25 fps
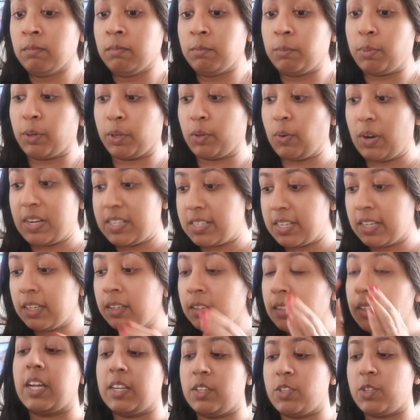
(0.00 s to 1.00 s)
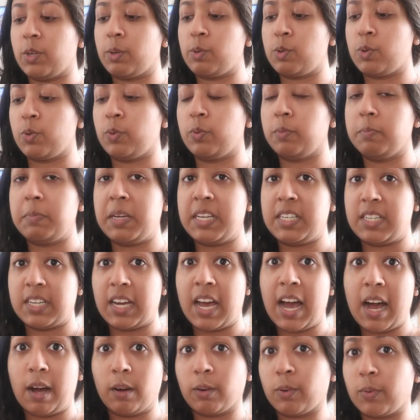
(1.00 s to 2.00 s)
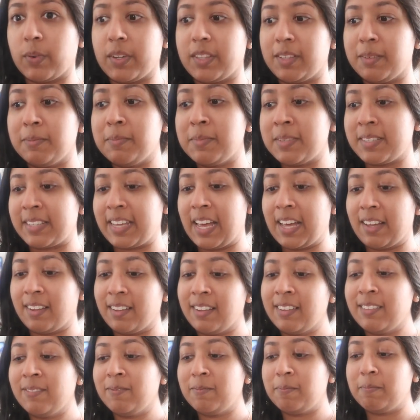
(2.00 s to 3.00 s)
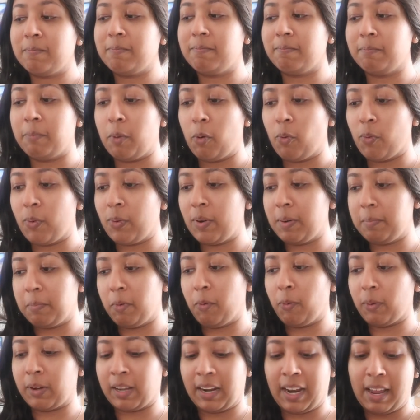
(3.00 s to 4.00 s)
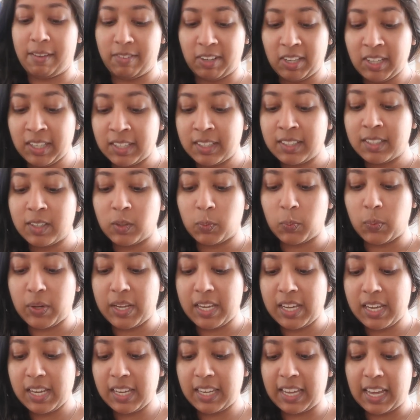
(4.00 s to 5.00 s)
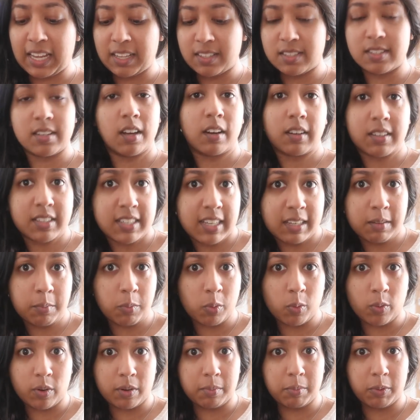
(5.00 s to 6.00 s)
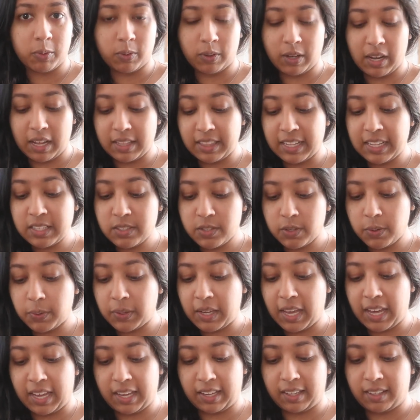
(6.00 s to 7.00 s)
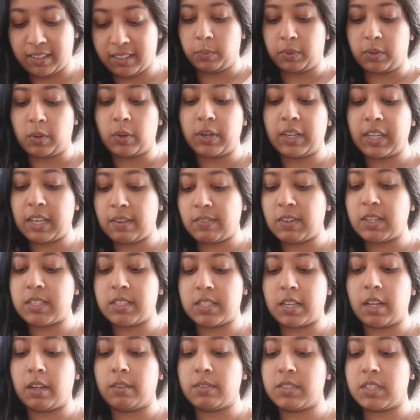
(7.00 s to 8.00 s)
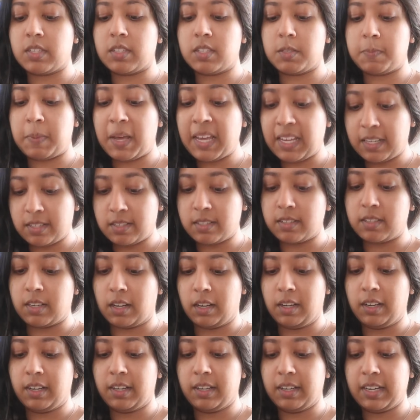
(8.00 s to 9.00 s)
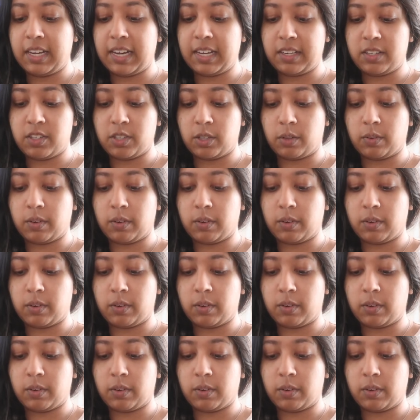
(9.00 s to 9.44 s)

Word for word: progressing and social media algorithms get more and more clever, we get sucked in more and more, and that's okay. We've got to give ourselves space to learn and to